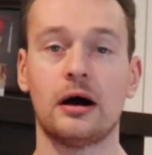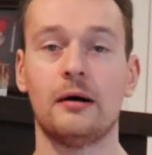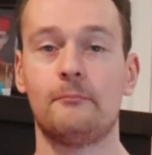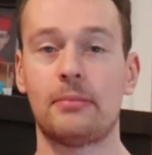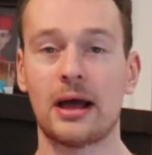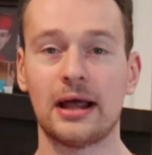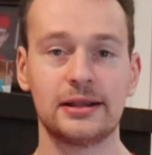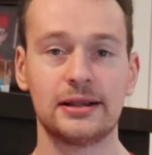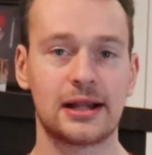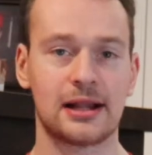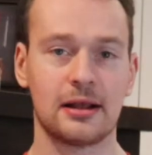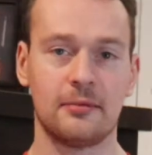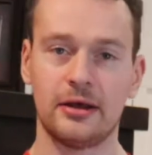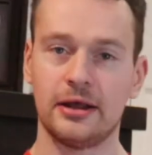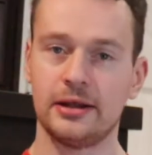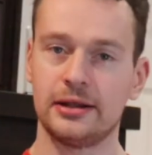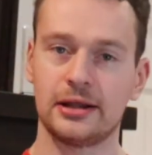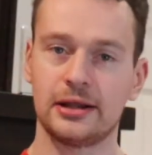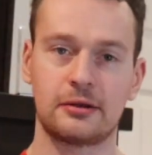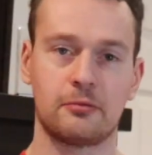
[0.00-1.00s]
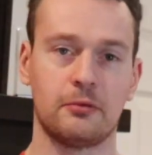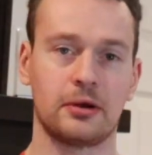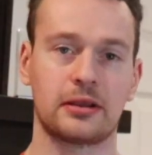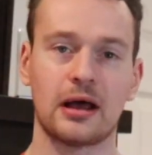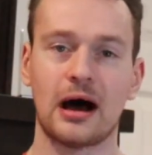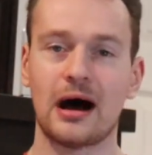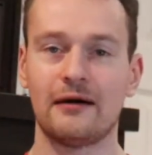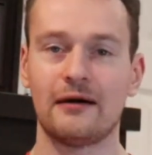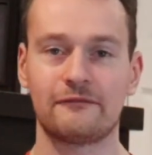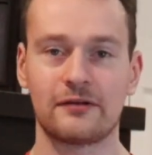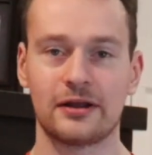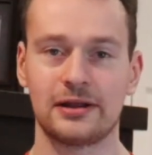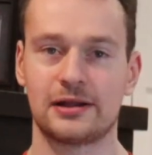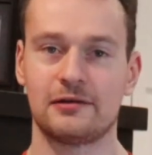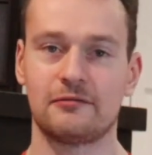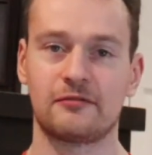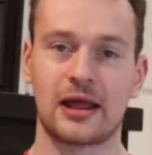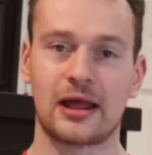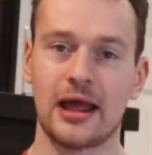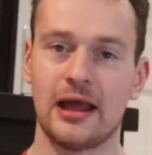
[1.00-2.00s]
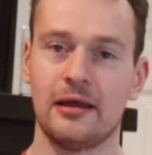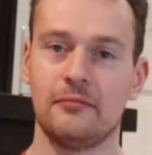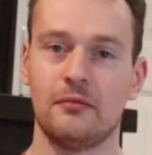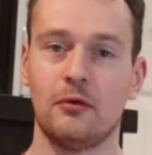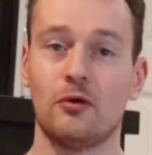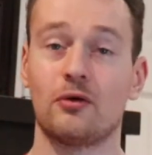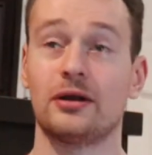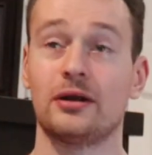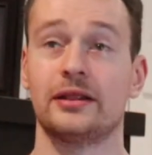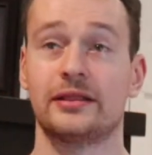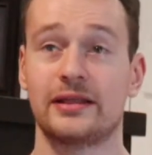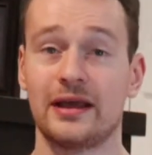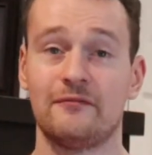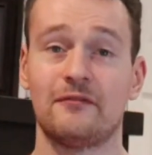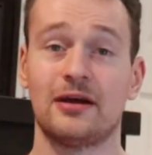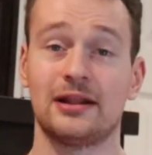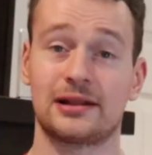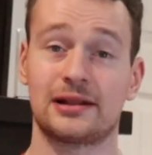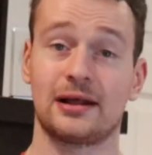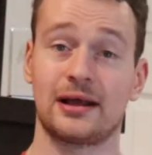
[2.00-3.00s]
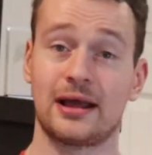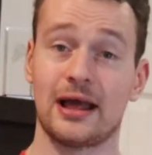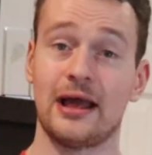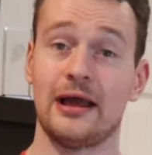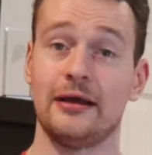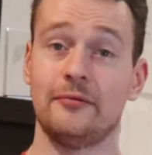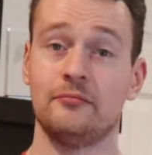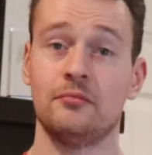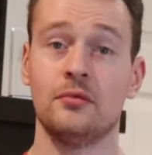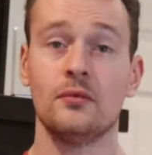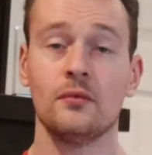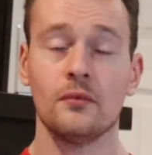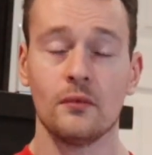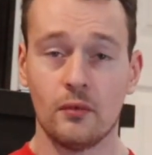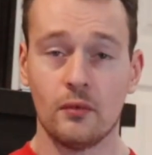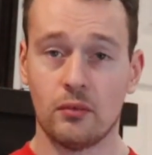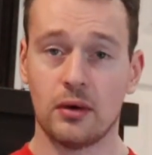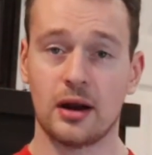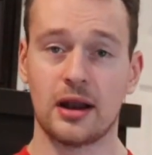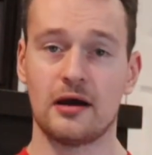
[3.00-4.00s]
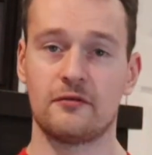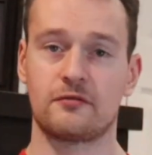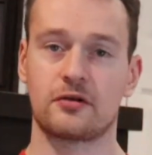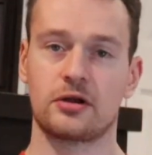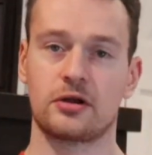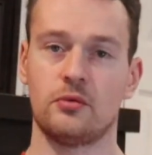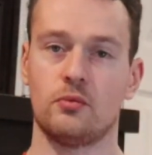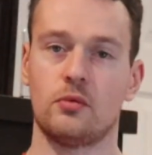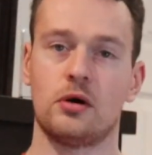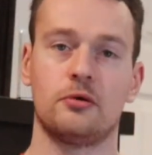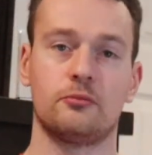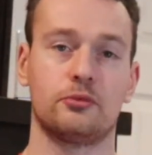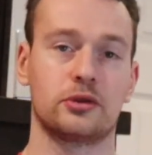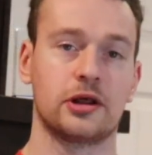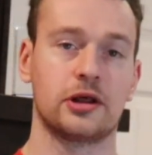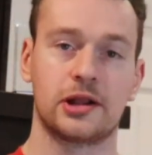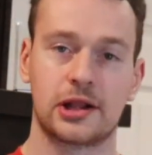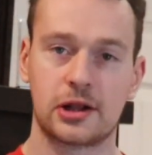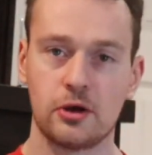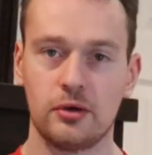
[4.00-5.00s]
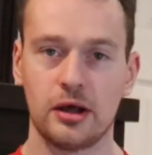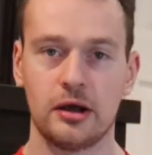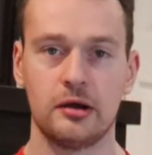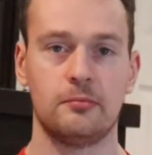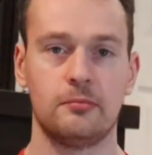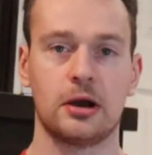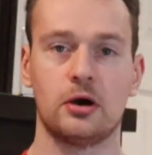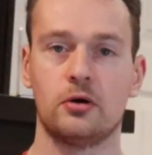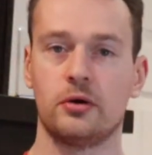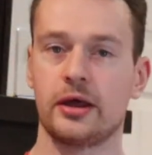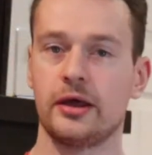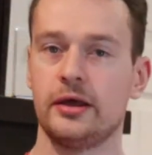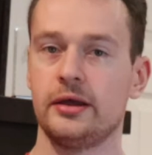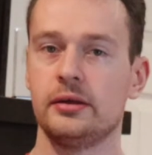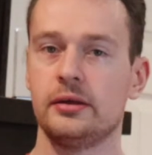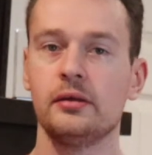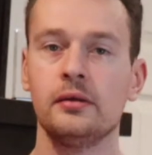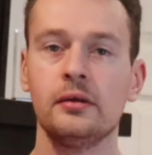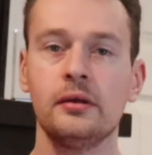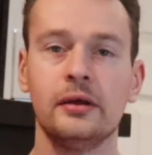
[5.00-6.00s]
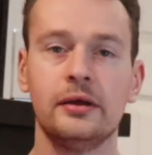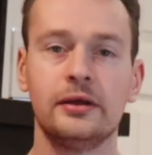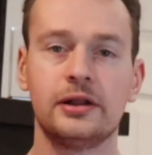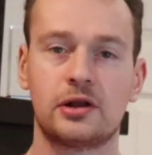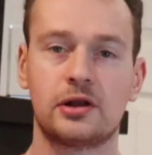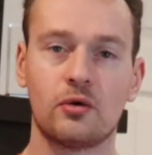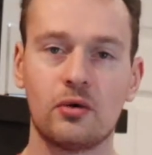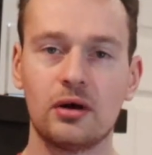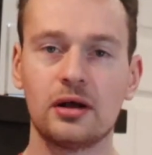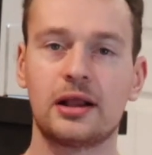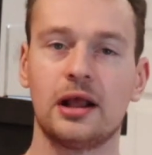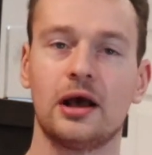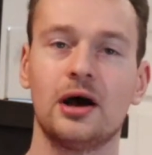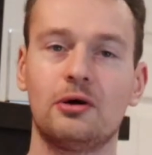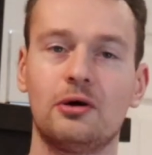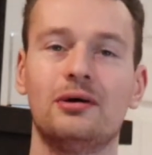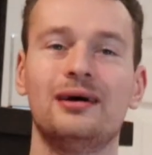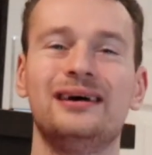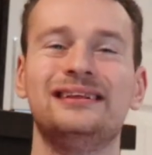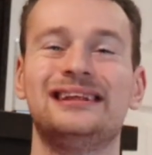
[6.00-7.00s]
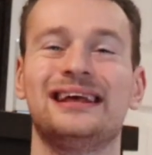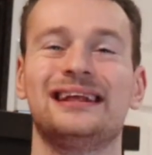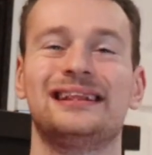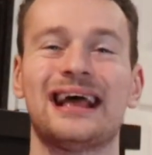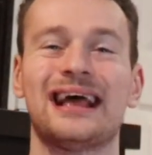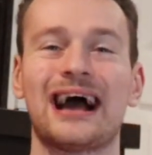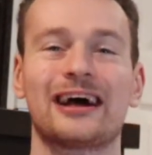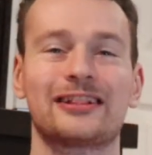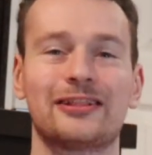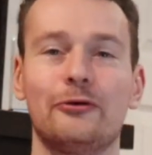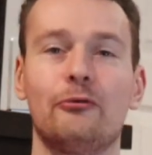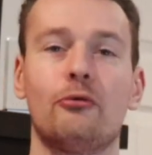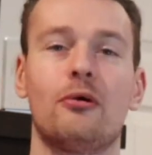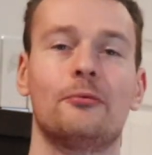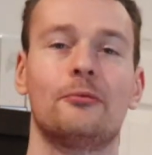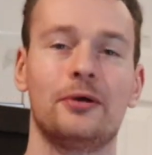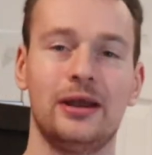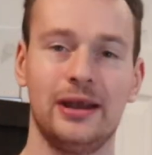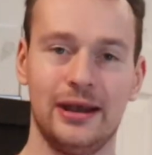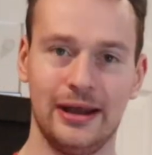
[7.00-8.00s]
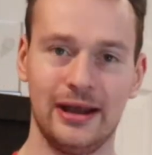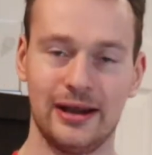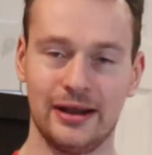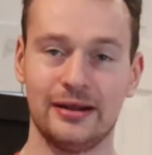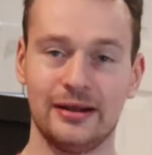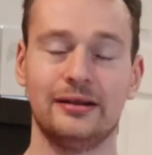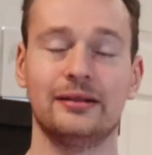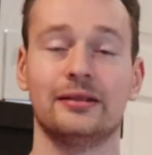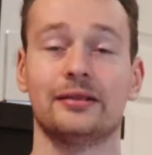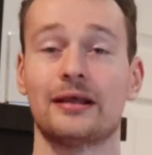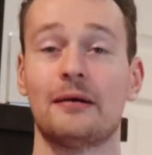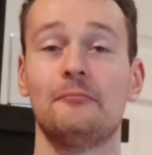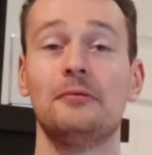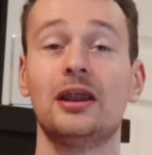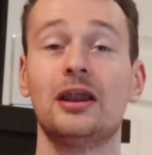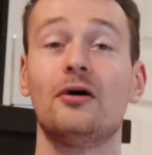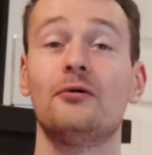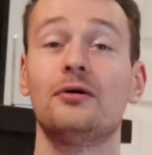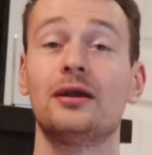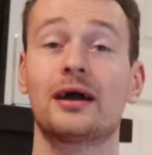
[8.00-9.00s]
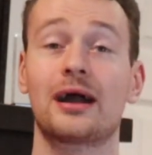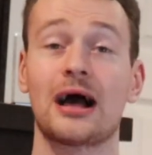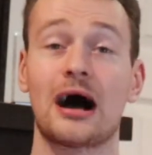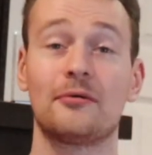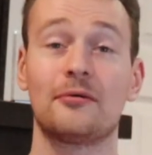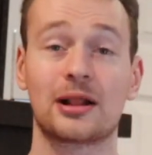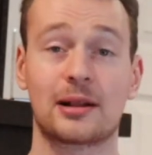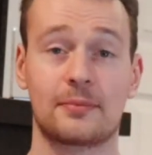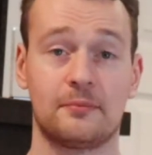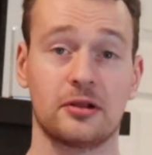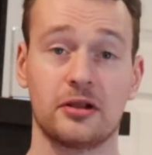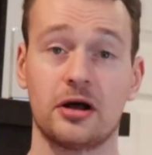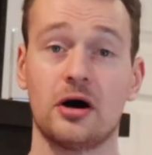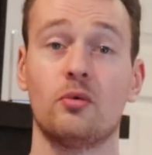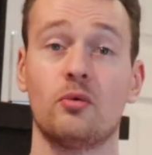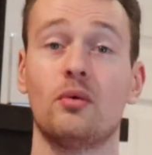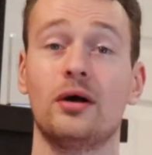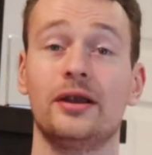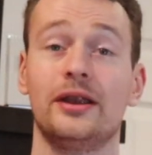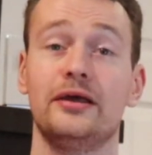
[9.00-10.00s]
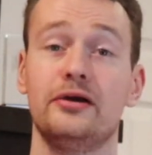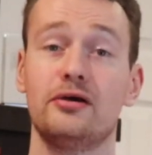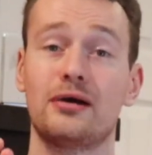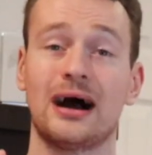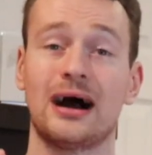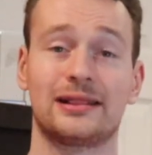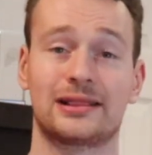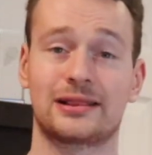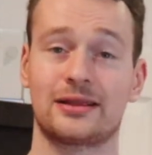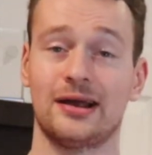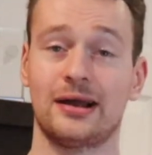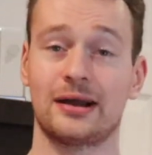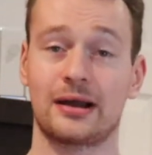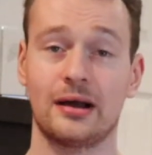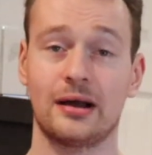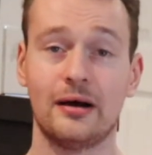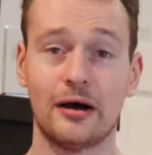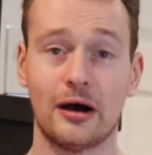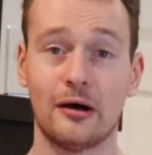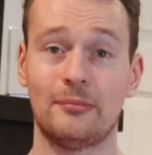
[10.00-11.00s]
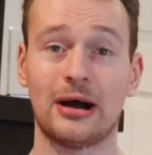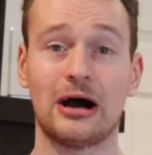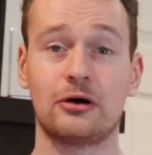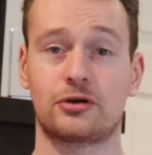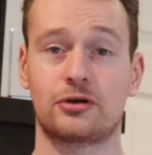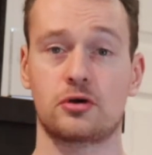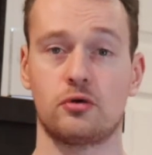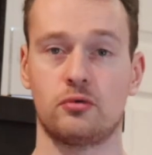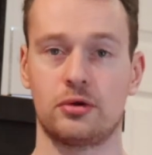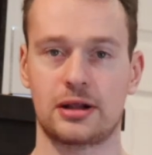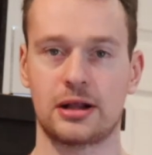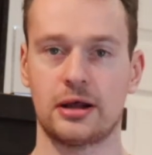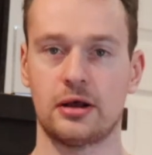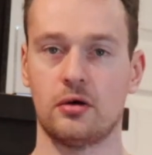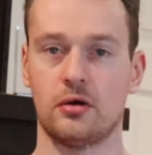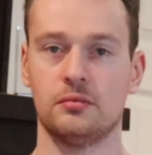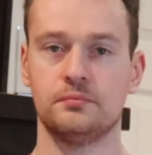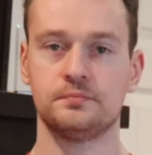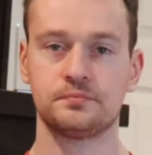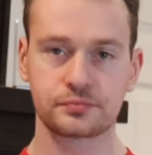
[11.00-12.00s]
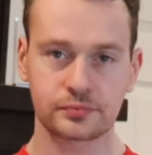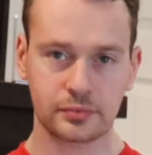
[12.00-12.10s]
Ben Simmons with the offensive game or the defensive game, whatever you want, with the shooting ability. George Hill is exactly what we needed. Let me know in the comments below, what do you guys think about George Hill?